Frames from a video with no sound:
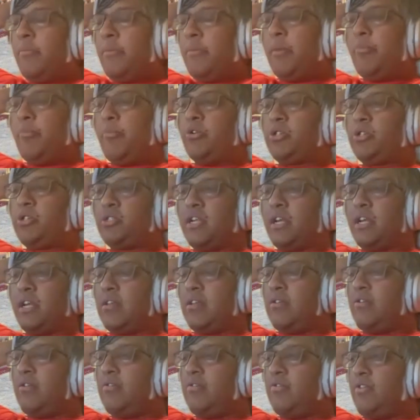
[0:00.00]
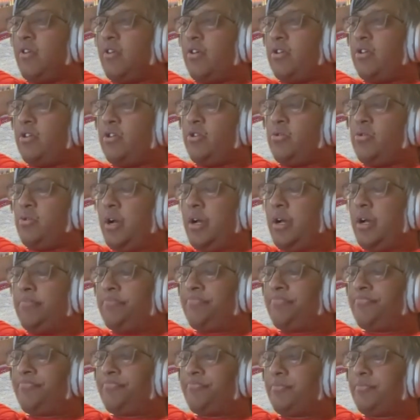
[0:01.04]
People just like start to, and